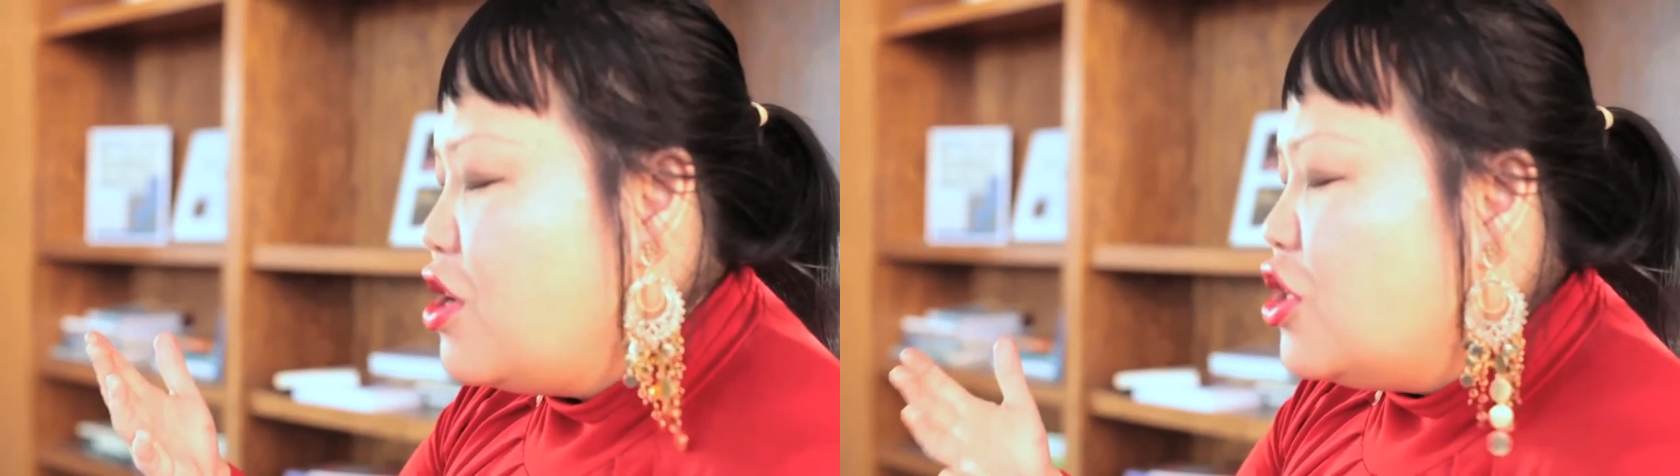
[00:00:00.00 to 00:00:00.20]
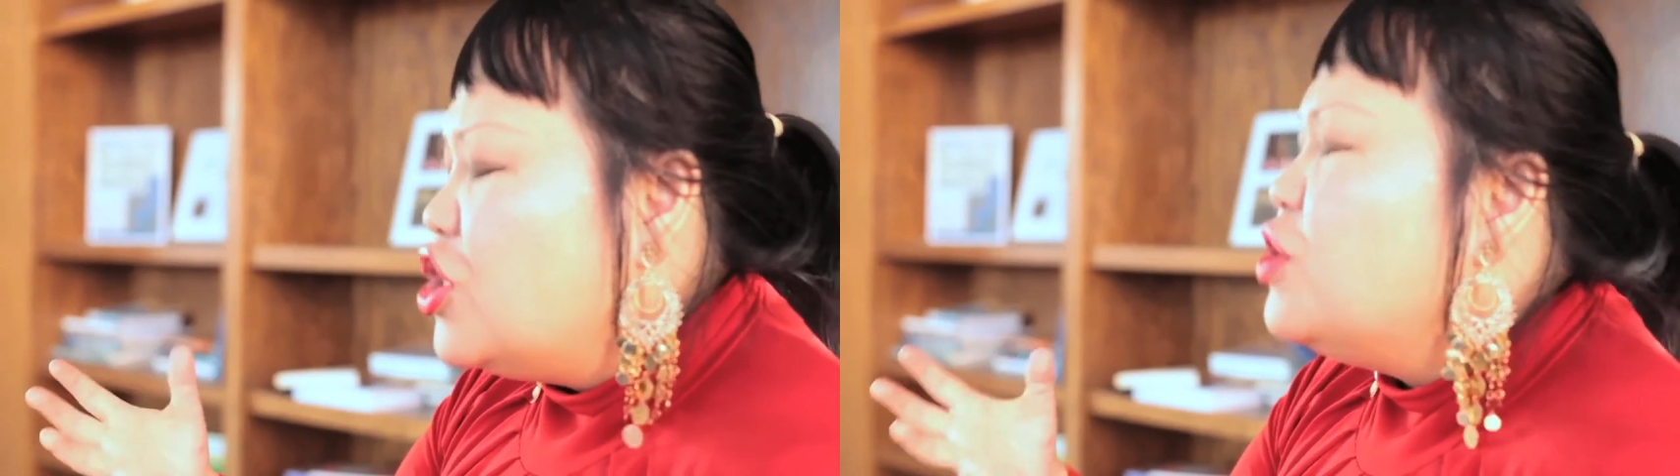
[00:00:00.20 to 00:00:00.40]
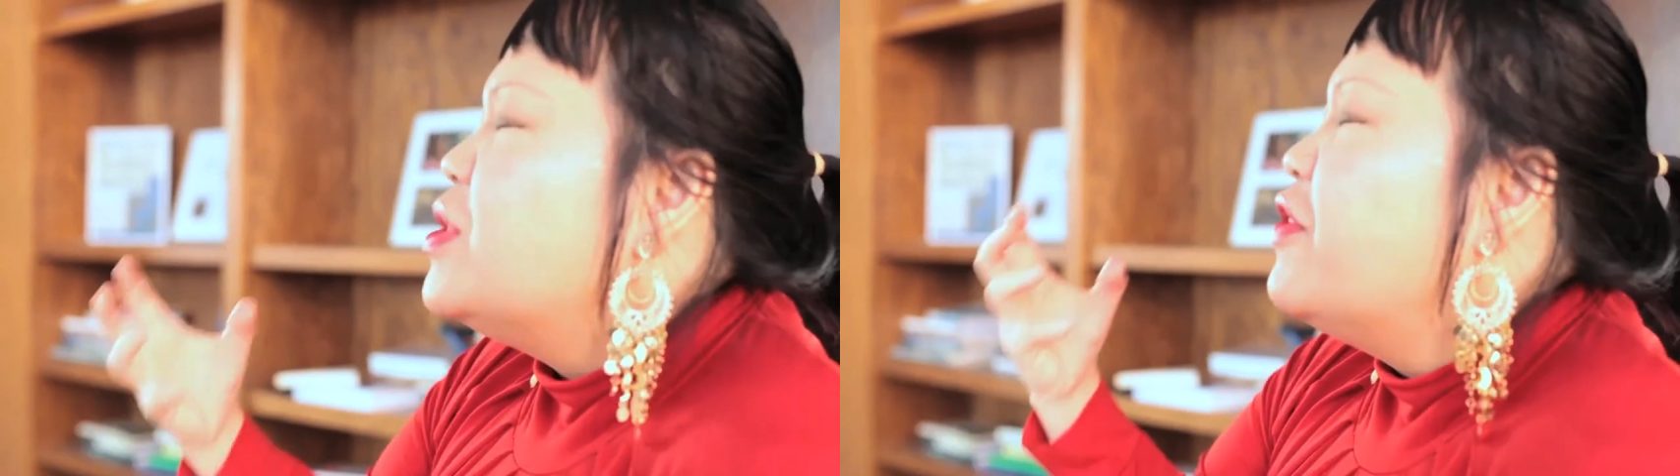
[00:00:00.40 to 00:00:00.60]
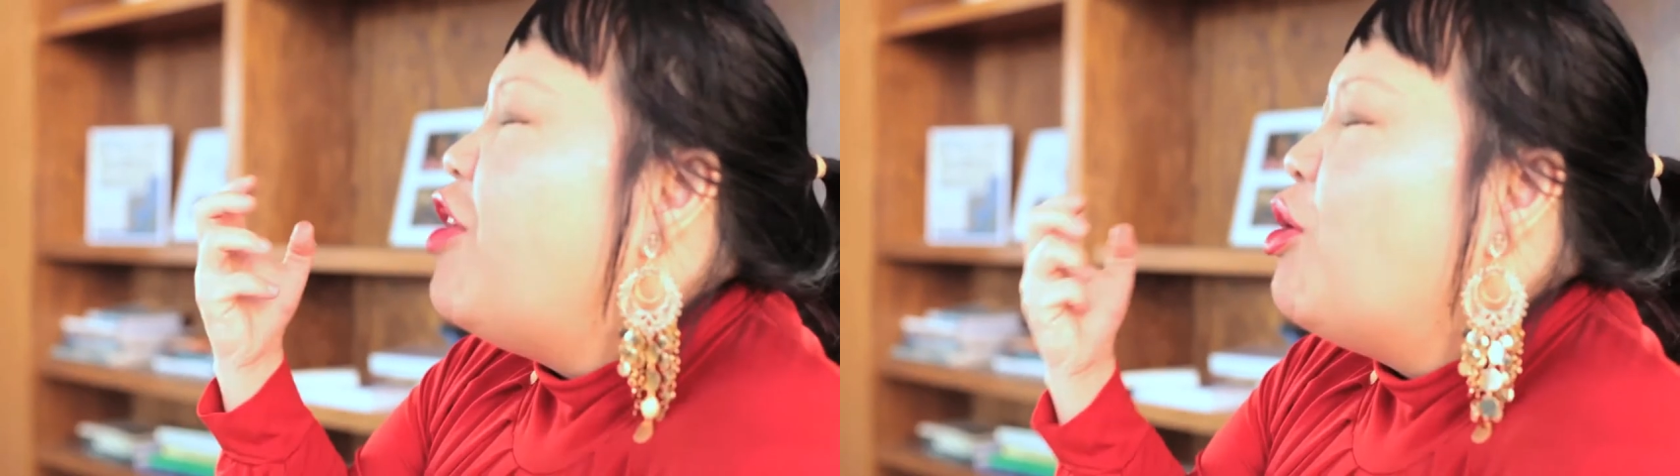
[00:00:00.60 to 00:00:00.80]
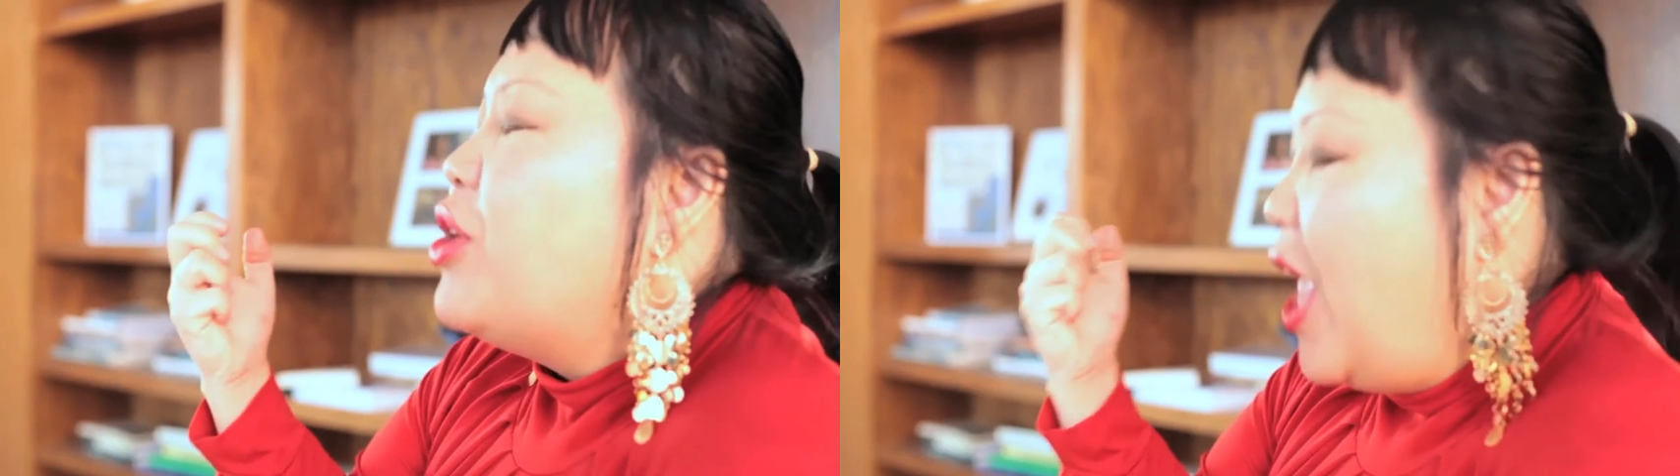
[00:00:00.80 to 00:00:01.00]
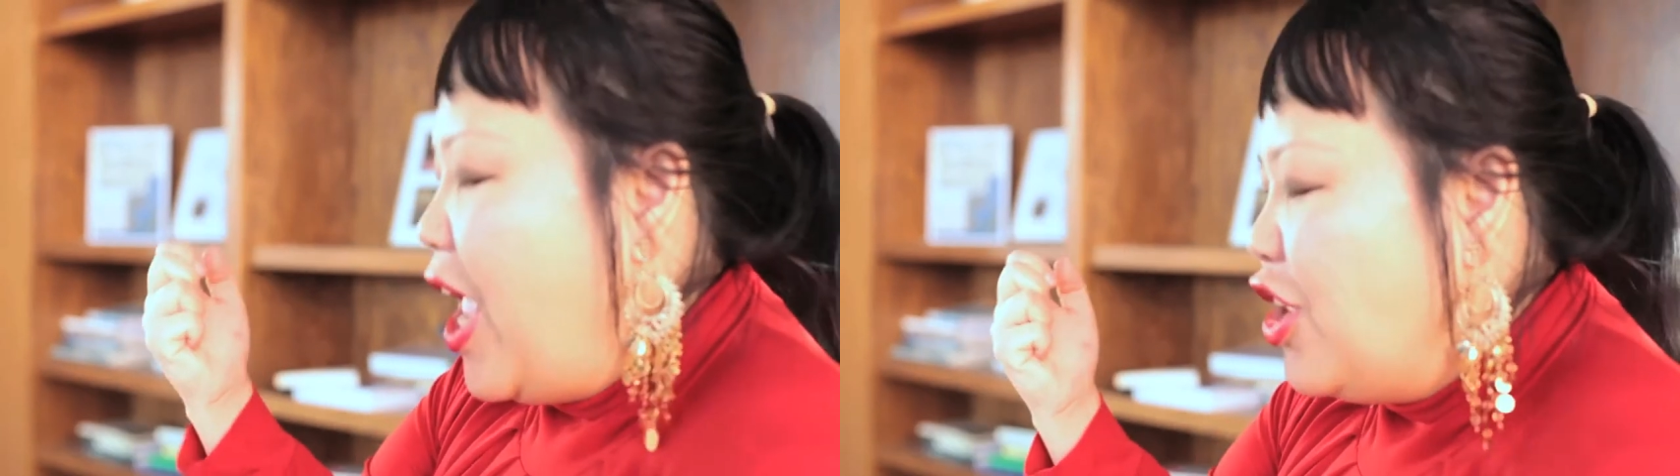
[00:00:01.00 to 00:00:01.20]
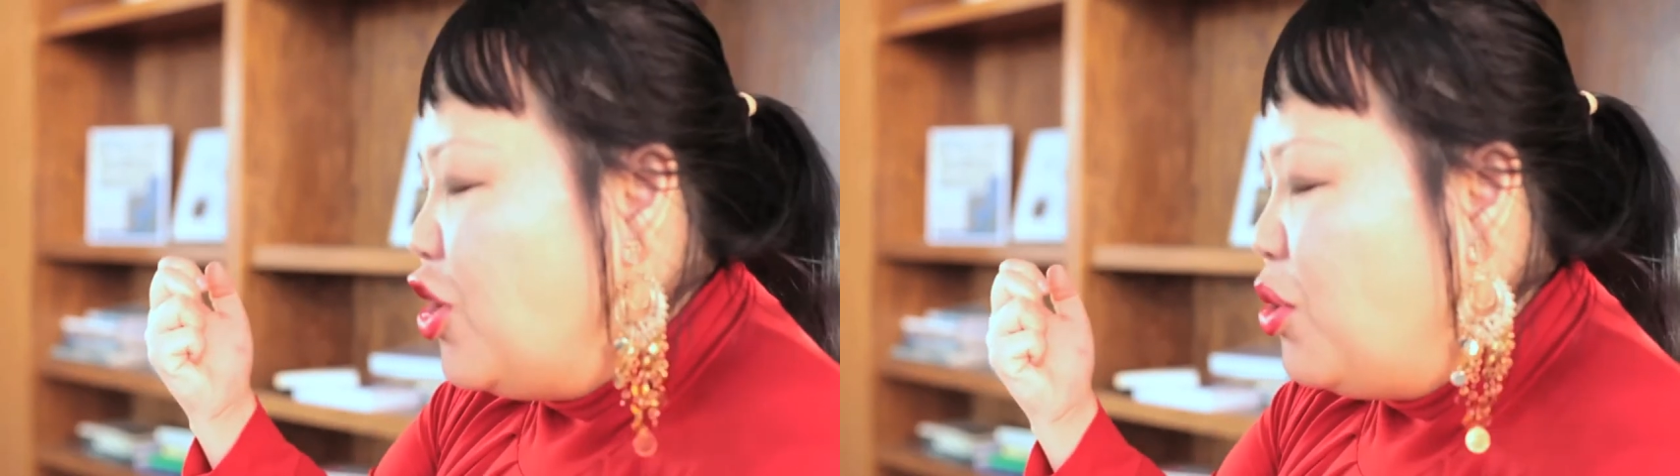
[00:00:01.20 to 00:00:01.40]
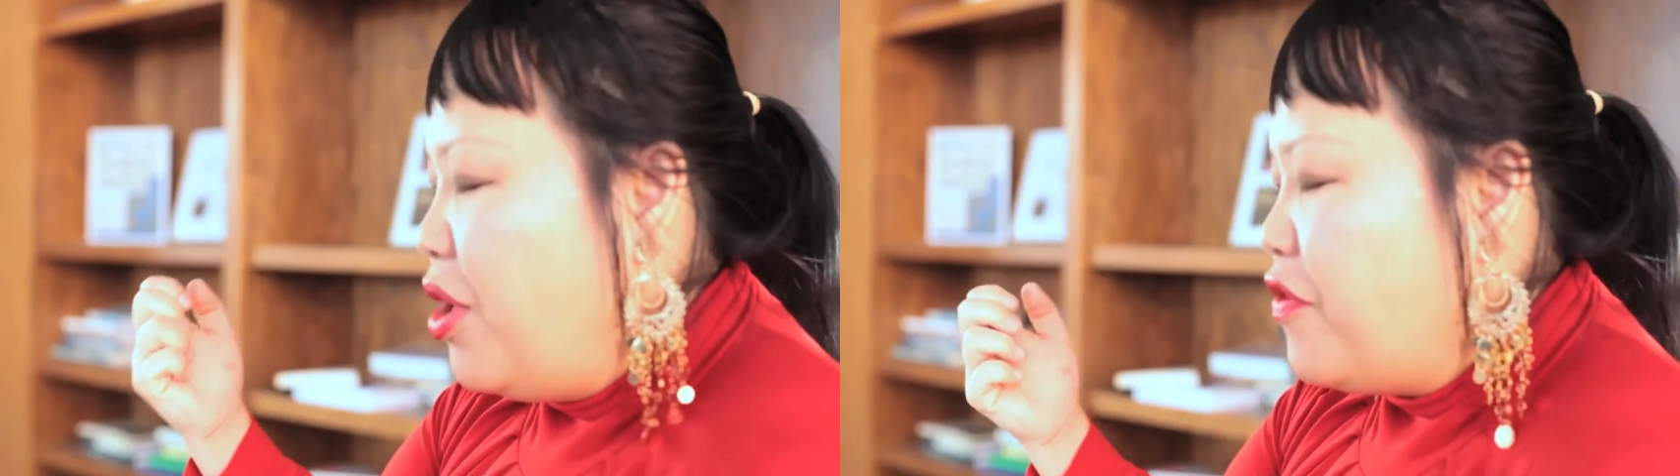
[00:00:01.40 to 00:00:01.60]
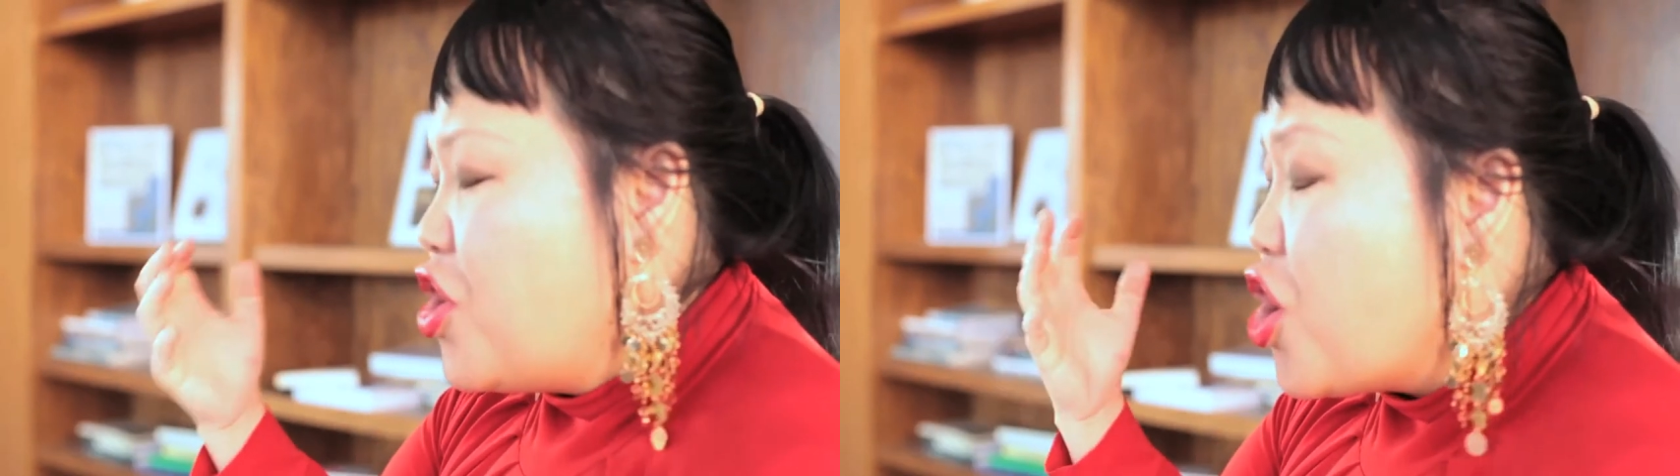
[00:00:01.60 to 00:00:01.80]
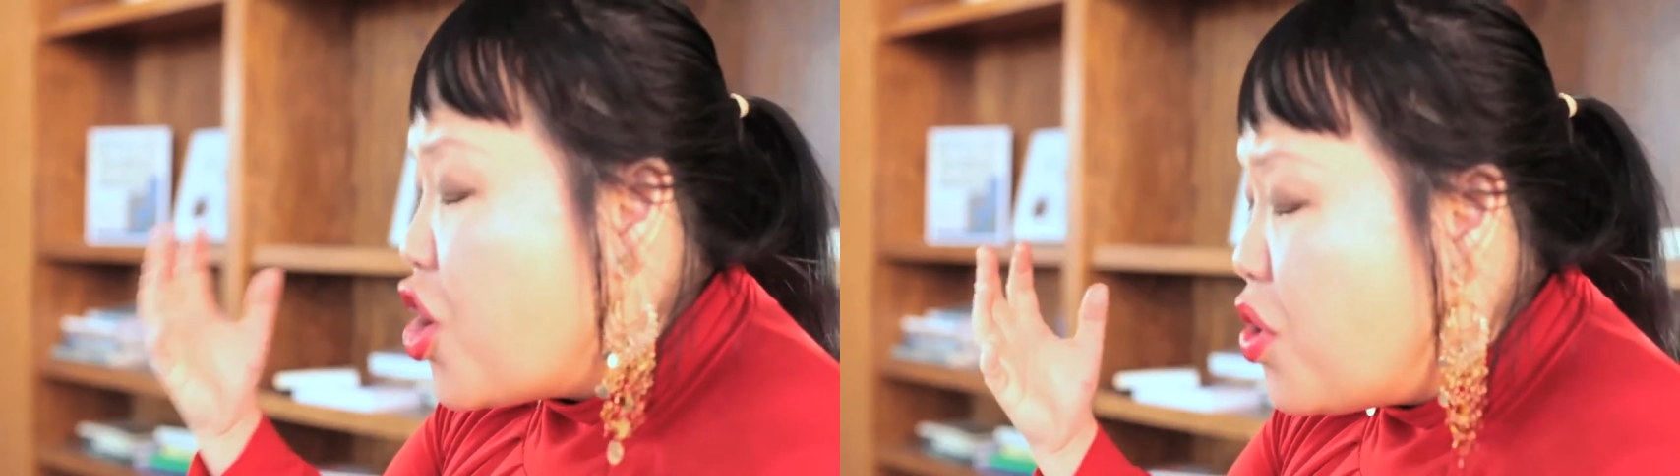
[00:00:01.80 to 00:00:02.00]
she was a volcano of
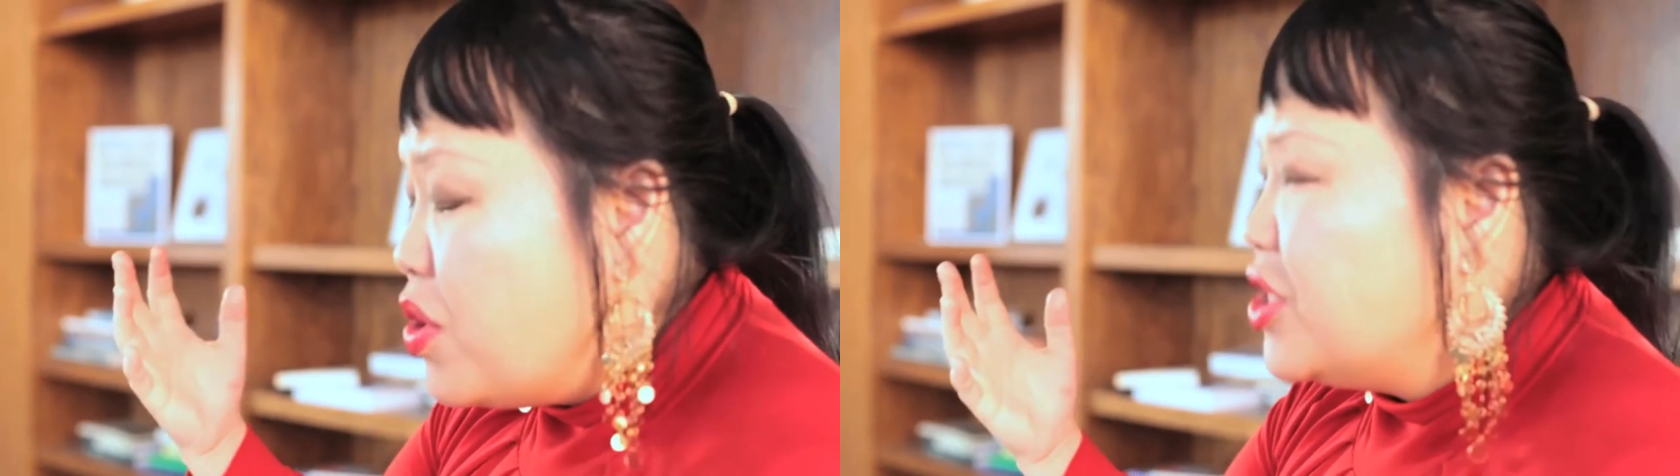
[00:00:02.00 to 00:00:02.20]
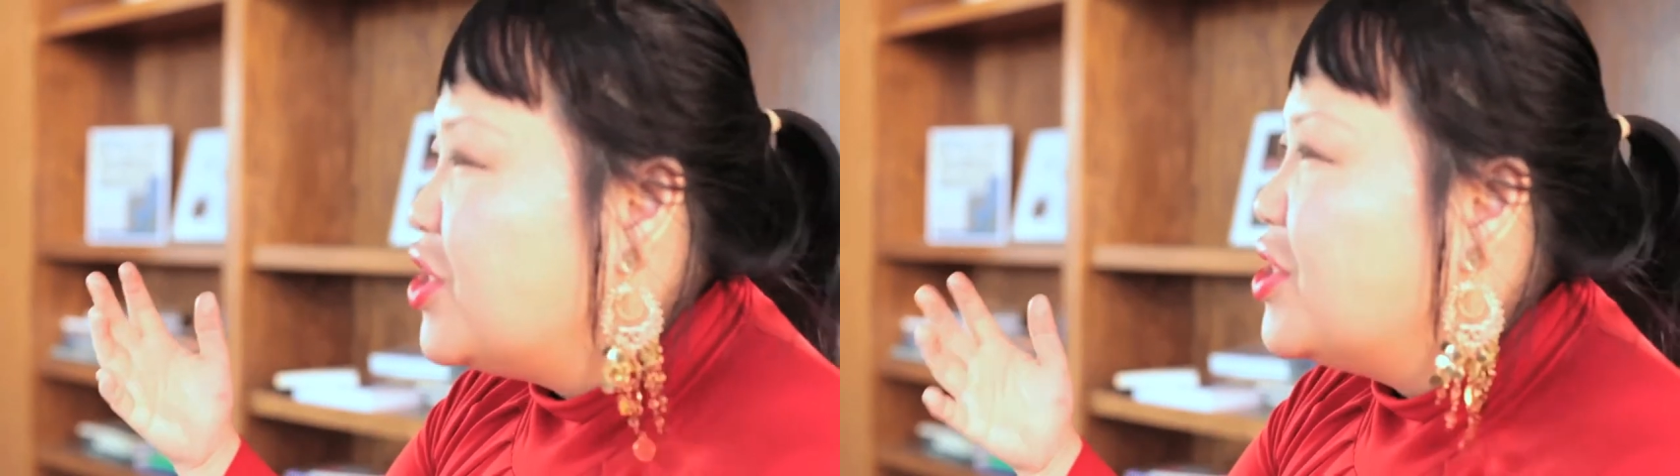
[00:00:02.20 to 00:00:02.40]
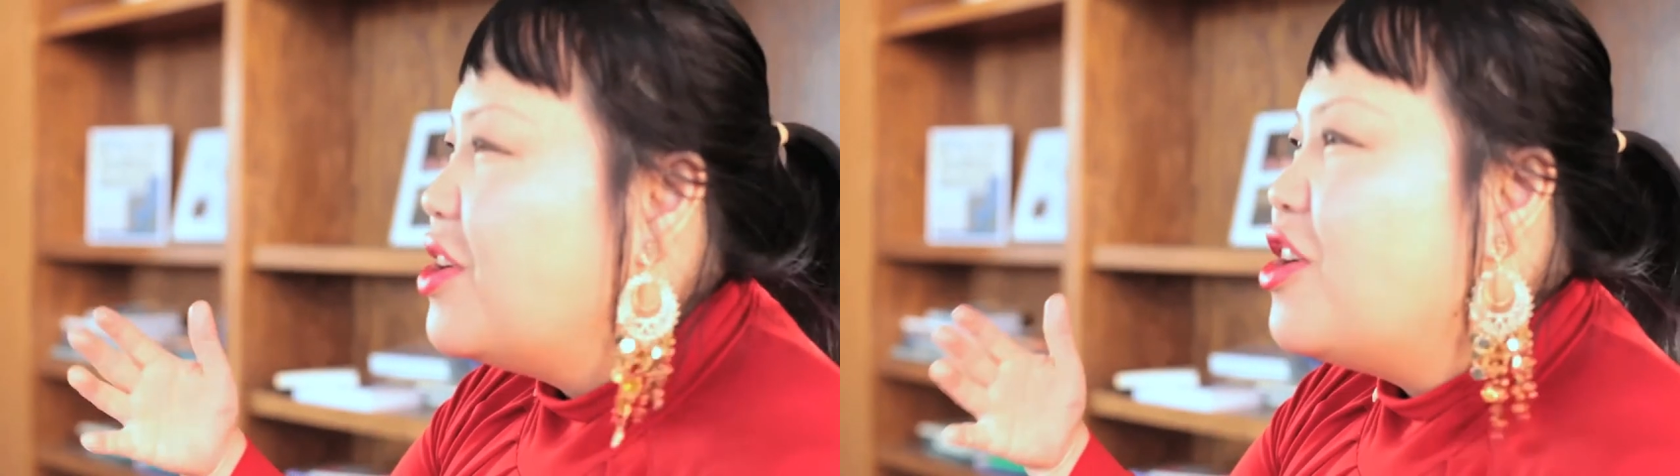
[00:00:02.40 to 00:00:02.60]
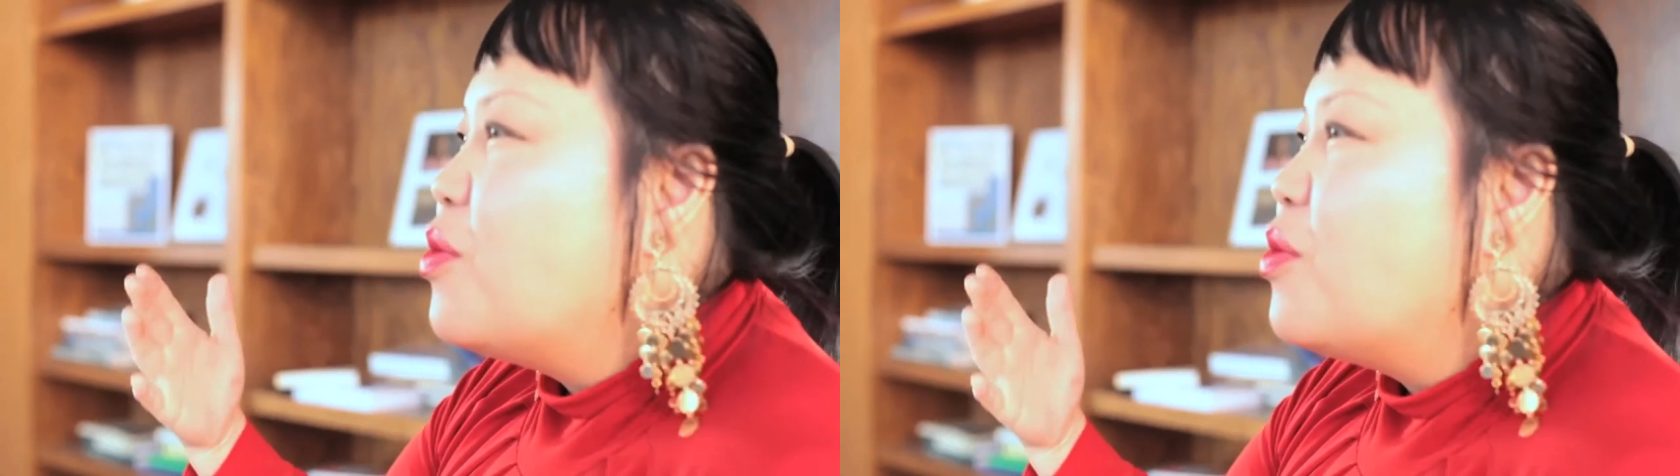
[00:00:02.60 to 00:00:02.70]
courage,